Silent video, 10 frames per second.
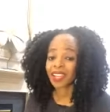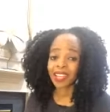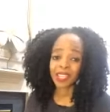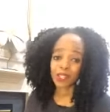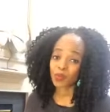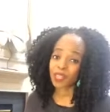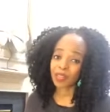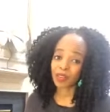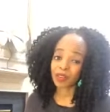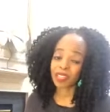it's really
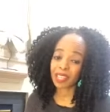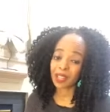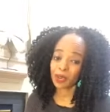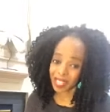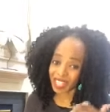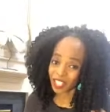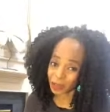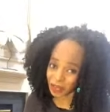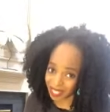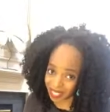good that you could actually
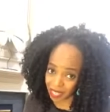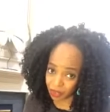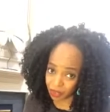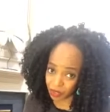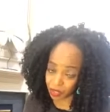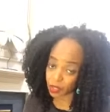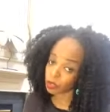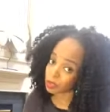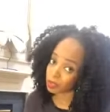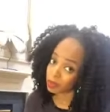be seen first because
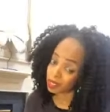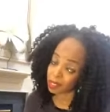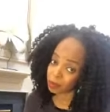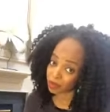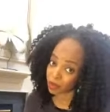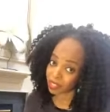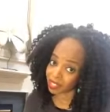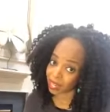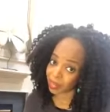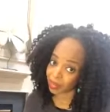you need to be seen before you can
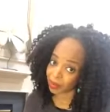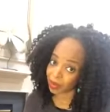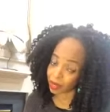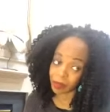stand out, right?